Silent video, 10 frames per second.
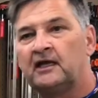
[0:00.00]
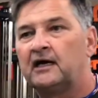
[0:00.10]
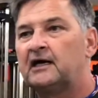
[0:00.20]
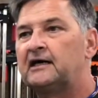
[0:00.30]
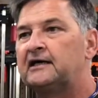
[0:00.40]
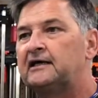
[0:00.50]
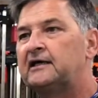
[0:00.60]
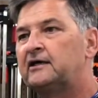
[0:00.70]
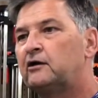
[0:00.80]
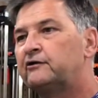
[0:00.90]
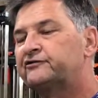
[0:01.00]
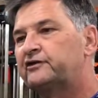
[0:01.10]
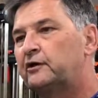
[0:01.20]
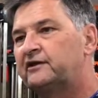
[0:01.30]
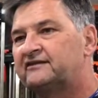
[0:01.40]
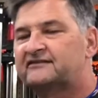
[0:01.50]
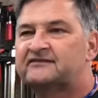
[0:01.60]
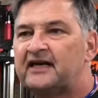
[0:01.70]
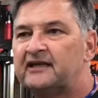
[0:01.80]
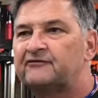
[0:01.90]
It's
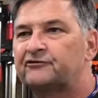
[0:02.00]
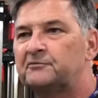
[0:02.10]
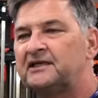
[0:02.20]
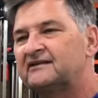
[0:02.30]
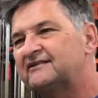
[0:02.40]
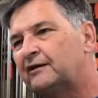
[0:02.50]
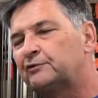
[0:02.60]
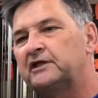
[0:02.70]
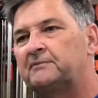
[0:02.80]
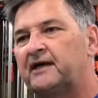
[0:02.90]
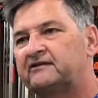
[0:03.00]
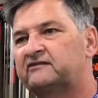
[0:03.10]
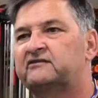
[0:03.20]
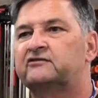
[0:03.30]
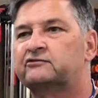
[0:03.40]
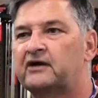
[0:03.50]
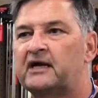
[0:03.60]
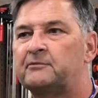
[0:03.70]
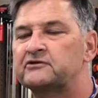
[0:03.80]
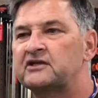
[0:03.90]
exciting for me, and it's not really about the
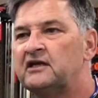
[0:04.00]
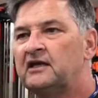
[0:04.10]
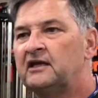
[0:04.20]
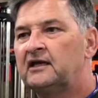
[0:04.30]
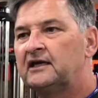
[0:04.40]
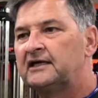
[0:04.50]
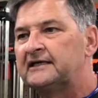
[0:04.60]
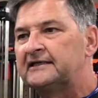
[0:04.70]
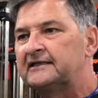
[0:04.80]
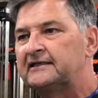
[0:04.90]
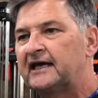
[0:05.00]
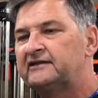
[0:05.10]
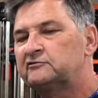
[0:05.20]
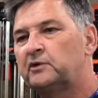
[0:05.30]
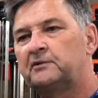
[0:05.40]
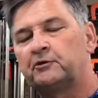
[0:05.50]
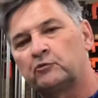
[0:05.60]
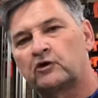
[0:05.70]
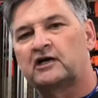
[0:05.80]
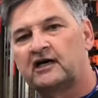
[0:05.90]
subscribers. I just want to put
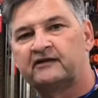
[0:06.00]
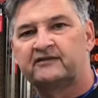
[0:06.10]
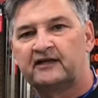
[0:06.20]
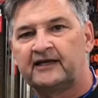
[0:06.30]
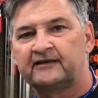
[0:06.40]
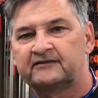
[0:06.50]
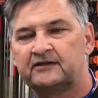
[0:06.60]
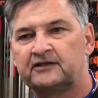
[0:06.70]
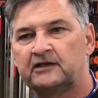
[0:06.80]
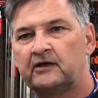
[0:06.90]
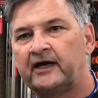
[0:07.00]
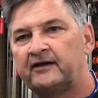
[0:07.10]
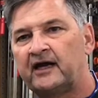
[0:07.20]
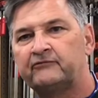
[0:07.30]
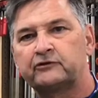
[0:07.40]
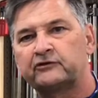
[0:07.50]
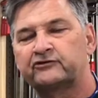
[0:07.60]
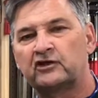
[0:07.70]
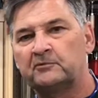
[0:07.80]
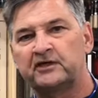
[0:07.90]
more content out there. You know, I've learned
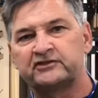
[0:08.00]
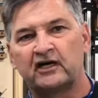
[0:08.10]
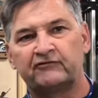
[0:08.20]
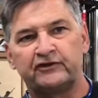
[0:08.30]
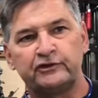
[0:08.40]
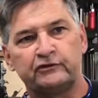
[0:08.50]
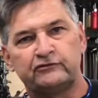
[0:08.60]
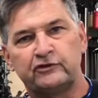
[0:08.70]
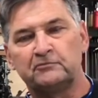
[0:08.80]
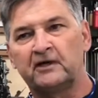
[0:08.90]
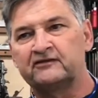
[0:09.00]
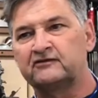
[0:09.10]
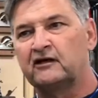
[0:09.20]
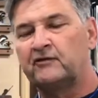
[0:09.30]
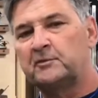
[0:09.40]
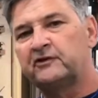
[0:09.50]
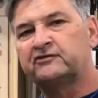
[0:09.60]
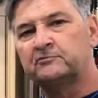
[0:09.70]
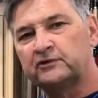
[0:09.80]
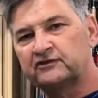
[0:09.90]
so much off of YouTube myself. I mean, there's
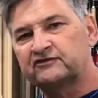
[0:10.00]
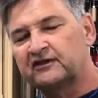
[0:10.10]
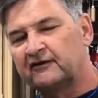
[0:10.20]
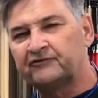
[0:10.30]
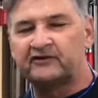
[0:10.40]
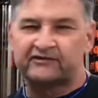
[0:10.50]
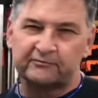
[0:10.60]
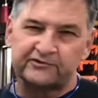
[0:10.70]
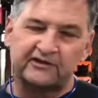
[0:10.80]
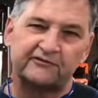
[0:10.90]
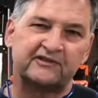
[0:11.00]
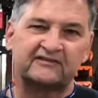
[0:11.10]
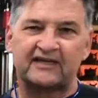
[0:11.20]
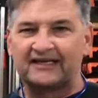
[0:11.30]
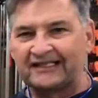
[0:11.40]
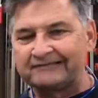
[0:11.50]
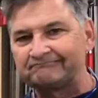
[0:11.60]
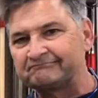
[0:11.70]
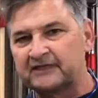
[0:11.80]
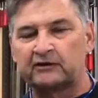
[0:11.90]
some good stuff and some stuff that's kind of like,
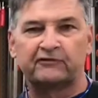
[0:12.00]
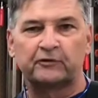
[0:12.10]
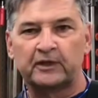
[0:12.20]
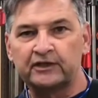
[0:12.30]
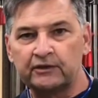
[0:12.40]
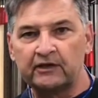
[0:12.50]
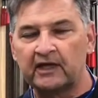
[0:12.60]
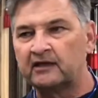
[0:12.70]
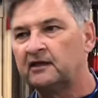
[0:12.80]
I don't know if I want to do that.